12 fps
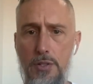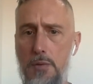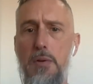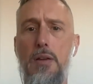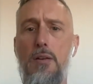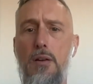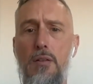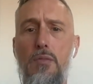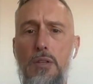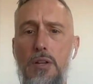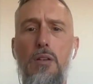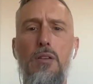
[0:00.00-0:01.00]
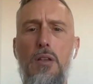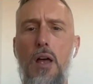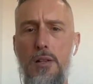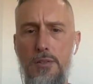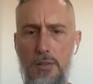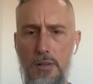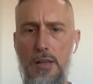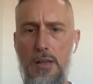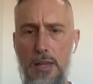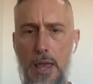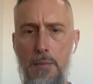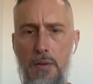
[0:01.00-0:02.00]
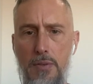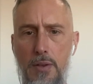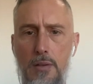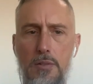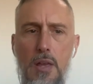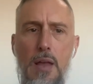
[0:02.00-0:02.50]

This could be, uh, you know, lots of a gamut of things.